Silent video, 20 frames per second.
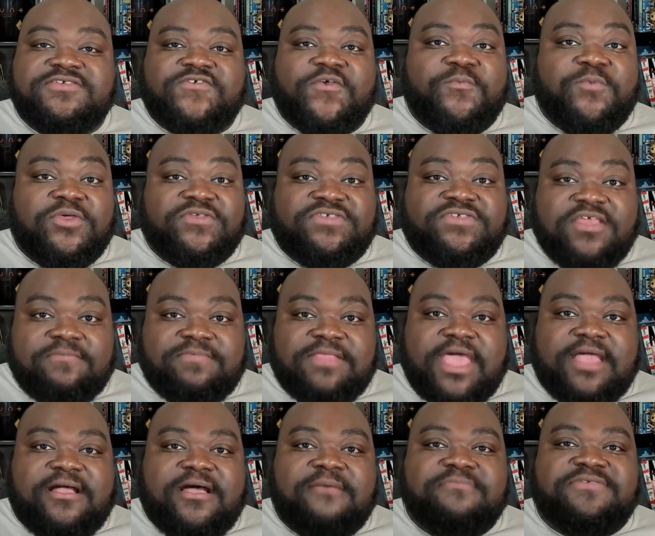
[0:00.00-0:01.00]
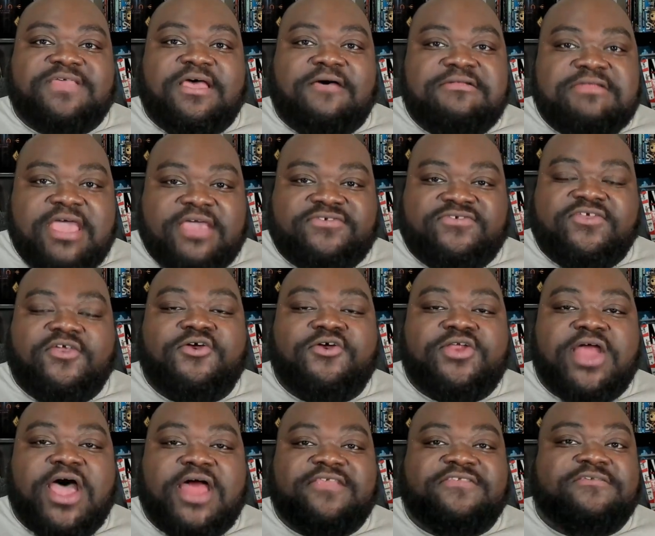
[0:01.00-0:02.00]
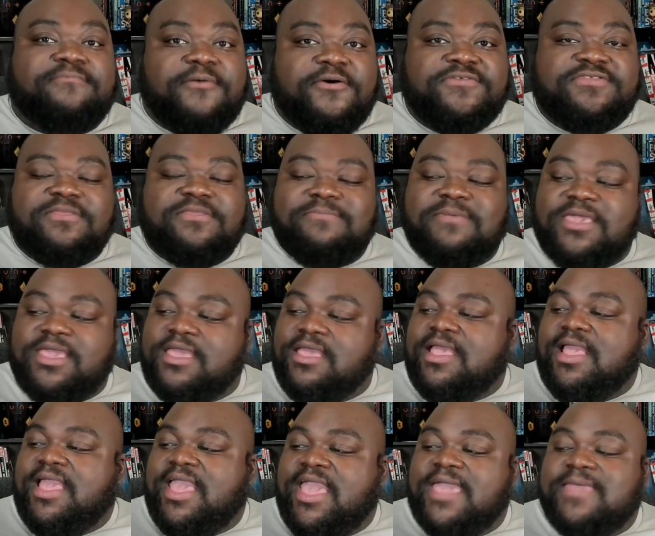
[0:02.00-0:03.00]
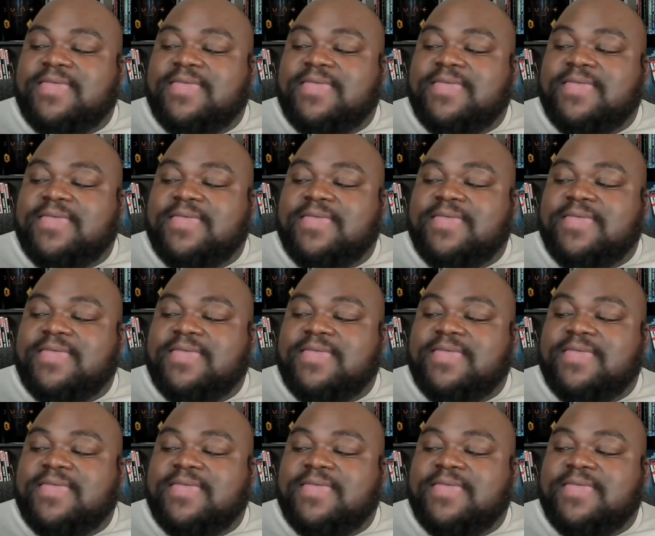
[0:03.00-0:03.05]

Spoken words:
we'll see if that comes out next year or not. It's supposed to be. And